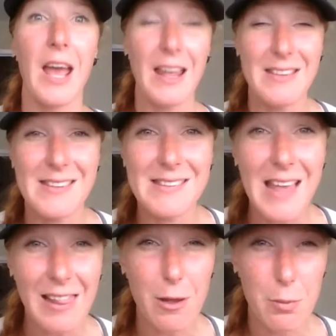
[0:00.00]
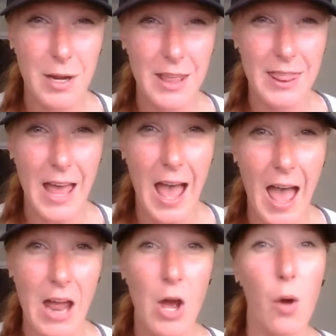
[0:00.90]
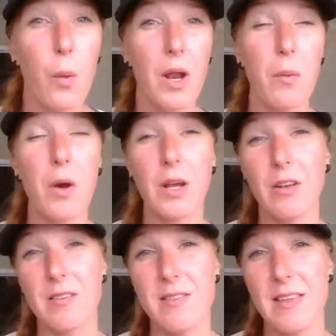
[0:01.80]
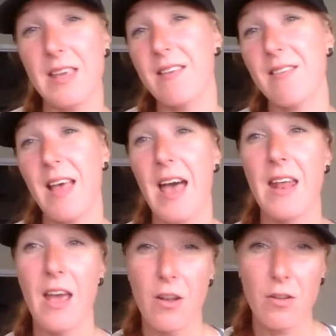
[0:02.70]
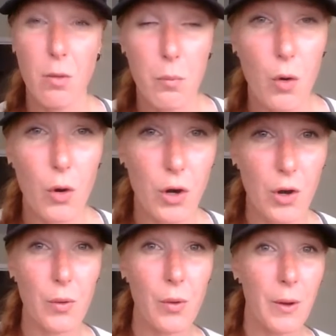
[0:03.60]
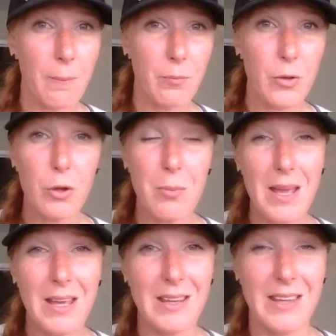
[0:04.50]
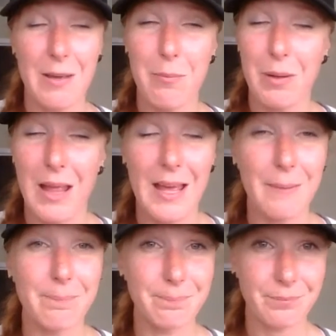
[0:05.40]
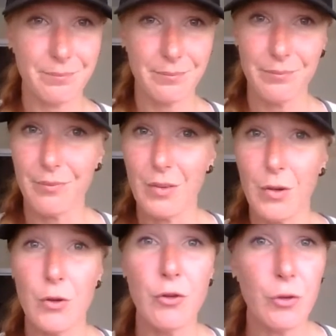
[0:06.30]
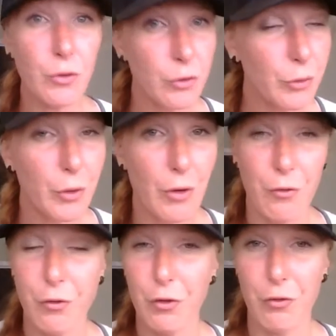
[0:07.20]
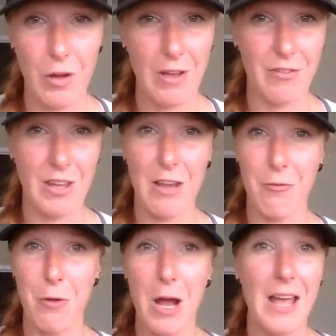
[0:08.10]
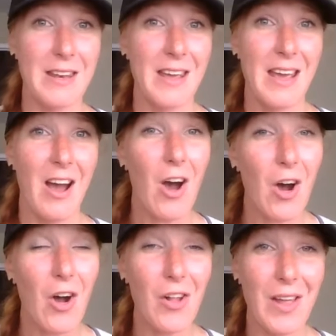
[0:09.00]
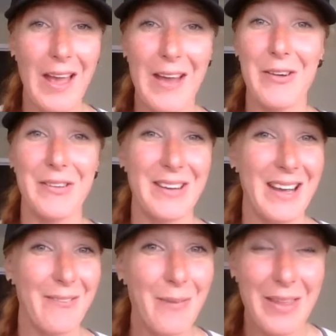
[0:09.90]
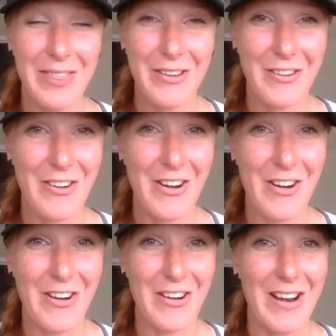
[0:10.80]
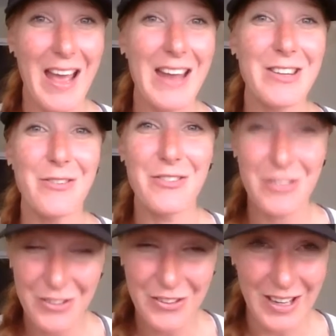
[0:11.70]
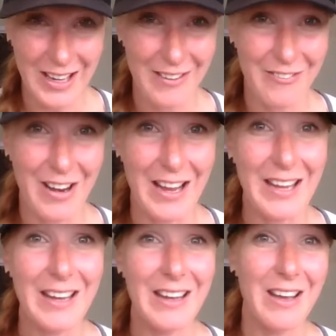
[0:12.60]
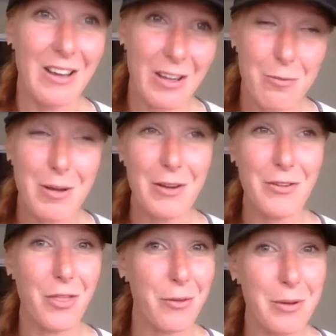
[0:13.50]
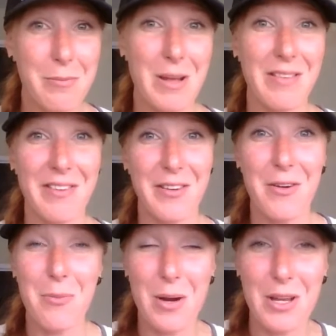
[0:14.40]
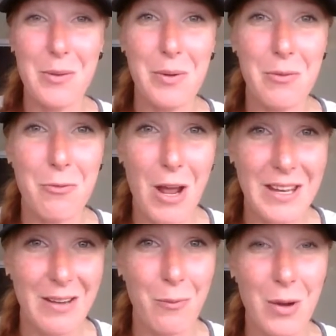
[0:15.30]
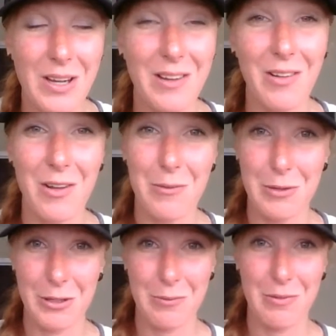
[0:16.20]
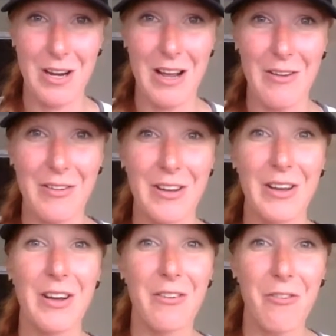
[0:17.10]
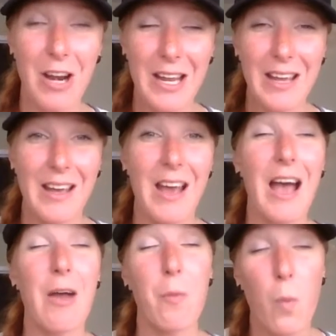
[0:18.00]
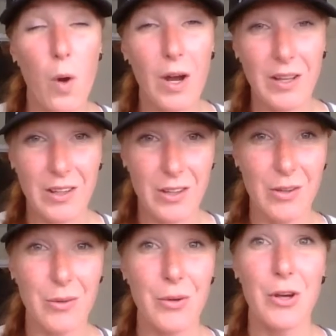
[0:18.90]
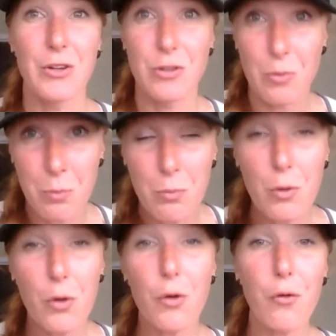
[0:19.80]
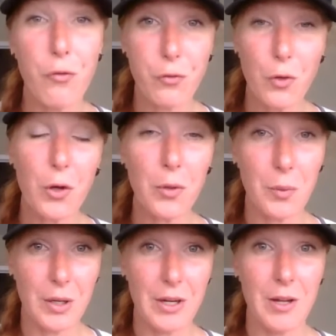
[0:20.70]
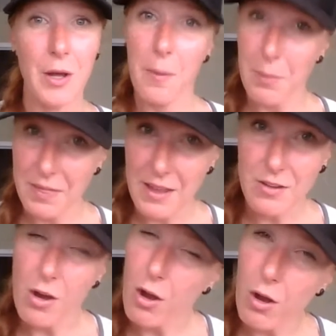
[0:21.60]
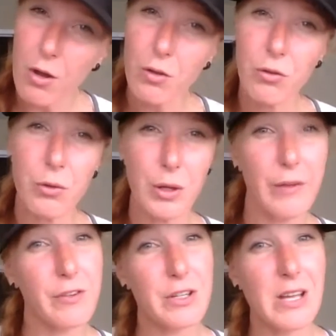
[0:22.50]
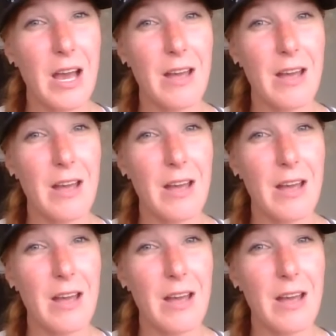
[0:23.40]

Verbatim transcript: and celebrate that. What I want to see is that tomorrow you make a game plan to do a full 5K run all out with your heart and you do it, right? Compared to three months ago where you were running one kilometer and proud, right? I want you to move forward, but then to also give your